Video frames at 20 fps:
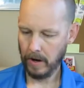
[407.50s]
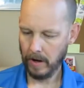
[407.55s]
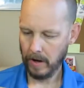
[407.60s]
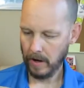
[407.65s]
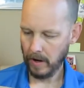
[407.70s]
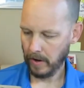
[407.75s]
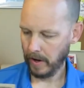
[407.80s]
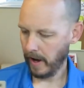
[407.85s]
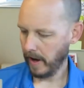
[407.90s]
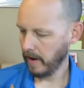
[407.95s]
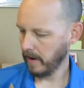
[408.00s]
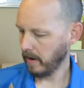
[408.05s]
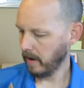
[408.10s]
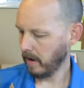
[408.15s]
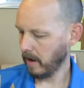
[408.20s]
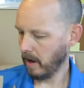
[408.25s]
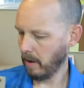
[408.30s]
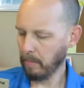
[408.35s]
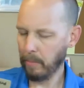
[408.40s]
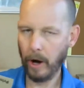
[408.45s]
Okay,
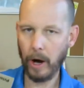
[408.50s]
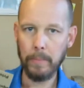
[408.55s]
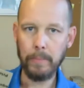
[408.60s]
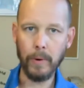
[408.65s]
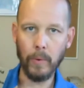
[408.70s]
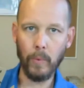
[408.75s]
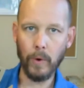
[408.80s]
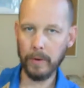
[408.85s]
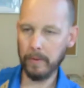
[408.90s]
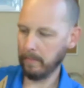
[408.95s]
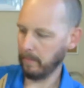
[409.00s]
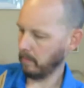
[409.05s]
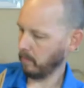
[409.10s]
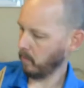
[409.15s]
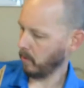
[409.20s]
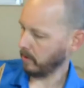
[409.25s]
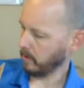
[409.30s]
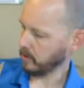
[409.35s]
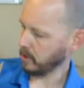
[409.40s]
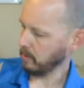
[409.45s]
I'll probably put
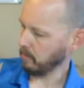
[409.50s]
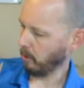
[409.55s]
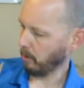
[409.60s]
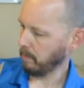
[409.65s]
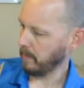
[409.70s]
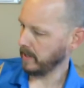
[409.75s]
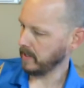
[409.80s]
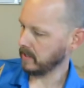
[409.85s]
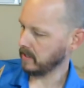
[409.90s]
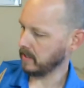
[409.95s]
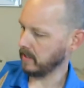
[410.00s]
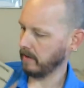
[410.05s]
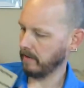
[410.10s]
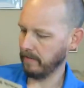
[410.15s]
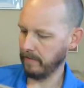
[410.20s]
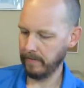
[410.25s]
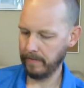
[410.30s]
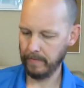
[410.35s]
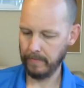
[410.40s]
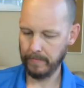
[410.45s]
one or 2 more pieces
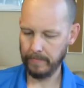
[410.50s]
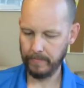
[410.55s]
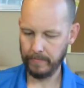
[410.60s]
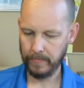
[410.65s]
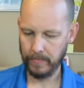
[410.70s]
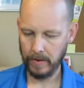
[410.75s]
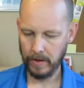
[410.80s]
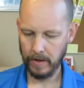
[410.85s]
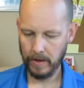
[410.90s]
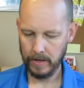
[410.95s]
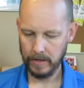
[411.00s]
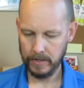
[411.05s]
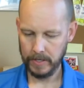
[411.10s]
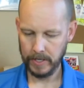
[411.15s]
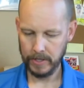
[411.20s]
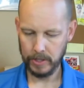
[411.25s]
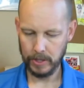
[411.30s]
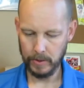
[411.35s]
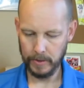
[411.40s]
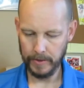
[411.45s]
of
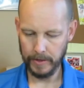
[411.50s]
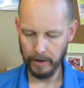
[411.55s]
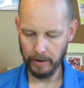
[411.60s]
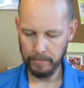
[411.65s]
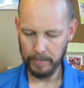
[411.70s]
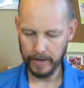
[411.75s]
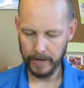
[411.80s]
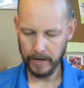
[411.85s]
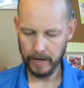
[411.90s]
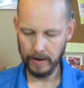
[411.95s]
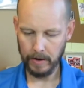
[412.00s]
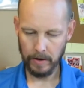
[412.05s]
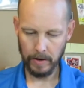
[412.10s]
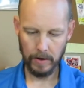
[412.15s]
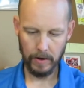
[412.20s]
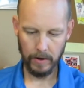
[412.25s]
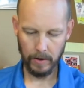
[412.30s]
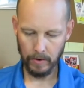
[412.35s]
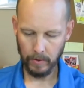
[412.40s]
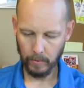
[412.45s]
tissue in there, but
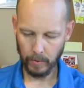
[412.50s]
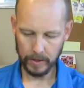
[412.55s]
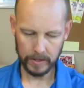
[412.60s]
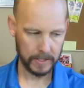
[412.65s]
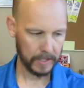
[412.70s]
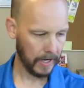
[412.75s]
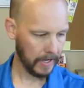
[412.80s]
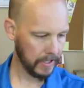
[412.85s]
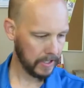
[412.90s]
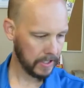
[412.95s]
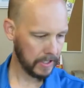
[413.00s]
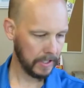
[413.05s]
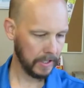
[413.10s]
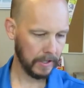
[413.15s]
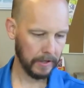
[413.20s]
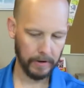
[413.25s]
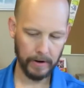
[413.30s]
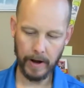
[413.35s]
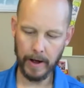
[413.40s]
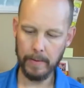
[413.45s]
once I seal
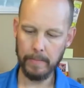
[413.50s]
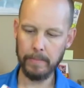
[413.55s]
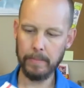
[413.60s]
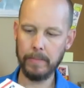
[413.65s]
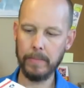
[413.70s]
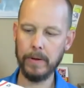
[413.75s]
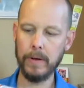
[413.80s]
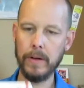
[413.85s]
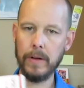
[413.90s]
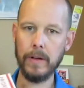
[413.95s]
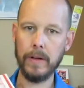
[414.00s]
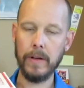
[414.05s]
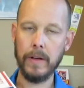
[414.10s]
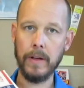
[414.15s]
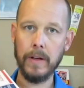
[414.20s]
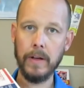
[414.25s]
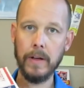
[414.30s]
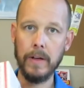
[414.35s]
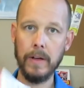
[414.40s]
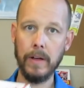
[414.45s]
her up,
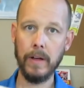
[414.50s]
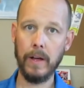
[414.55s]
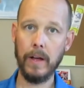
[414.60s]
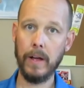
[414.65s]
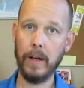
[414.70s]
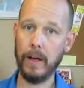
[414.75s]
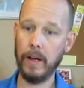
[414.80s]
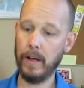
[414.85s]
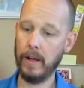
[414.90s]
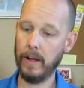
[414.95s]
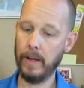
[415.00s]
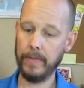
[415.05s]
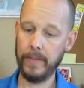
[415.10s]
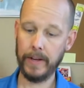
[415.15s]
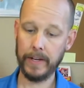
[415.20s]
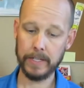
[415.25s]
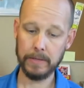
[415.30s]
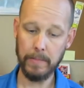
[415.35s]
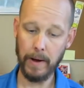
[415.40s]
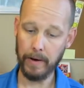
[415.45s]
I
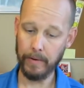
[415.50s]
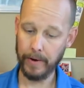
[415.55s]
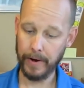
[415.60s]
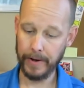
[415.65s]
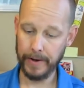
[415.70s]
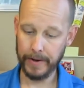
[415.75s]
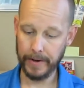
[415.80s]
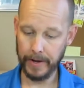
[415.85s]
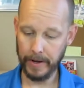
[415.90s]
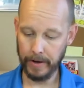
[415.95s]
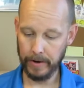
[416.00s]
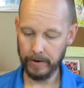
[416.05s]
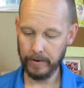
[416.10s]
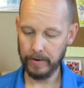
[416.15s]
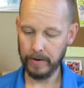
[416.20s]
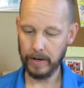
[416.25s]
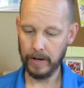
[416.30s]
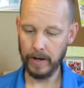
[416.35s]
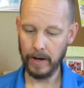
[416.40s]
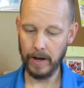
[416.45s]
think it's about ready to
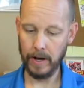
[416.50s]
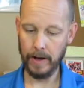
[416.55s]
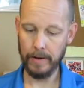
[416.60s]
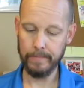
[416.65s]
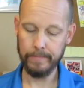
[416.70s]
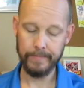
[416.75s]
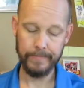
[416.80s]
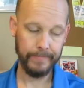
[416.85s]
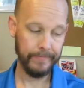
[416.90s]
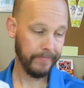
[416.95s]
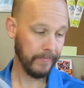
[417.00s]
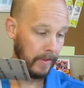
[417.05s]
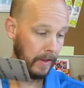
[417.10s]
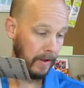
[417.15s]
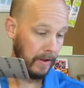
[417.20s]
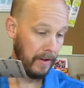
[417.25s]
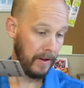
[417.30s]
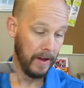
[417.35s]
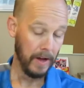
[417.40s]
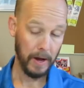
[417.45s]
go.
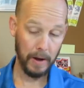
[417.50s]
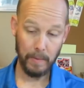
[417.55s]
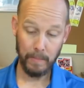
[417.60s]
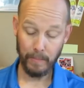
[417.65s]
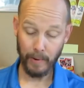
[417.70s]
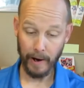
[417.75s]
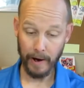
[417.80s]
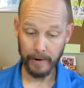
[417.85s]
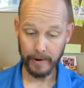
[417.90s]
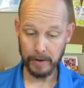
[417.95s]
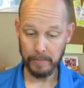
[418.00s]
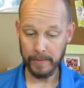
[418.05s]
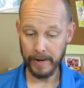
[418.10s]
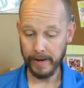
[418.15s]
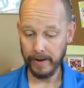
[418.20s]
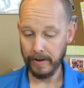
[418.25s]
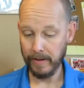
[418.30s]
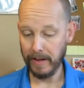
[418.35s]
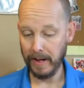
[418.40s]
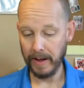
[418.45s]
Priority
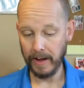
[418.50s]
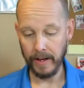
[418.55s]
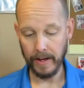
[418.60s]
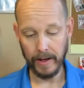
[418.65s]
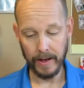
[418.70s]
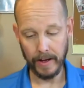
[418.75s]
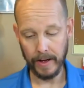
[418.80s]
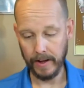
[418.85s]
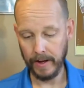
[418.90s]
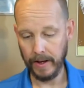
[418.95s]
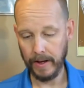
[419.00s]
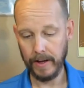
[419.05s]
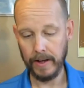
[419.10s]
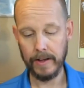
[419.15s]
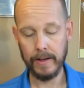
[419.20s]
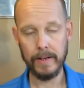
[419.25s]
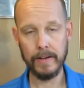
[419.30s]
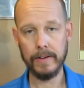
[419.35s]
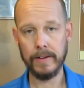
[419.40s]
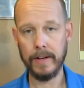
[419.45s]
mail,
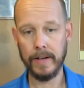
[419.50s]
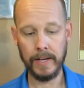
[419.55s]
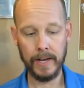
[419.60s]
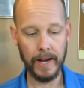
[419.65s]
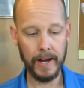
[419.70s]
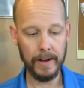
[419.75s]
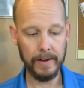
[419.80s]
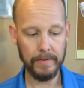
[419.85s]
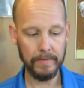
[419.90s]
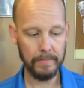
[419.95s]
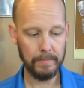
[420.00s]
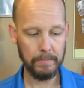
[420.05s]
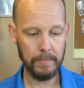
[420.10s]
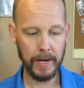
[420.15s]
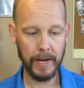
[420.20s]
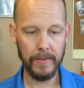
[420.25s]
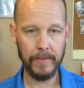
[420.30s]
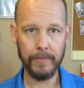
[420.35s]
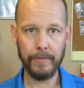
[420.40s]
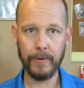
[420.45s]
again,
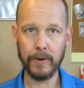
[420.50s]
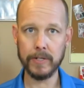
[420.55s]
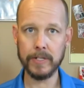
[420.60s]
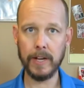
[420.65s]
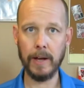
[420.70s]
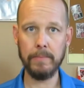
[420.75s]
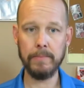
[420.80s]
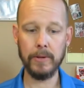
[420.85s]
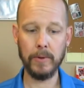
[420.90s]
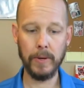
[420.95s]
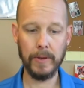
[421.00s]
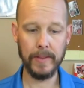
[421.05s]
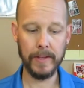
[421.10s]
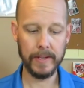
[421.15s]
being the first time doing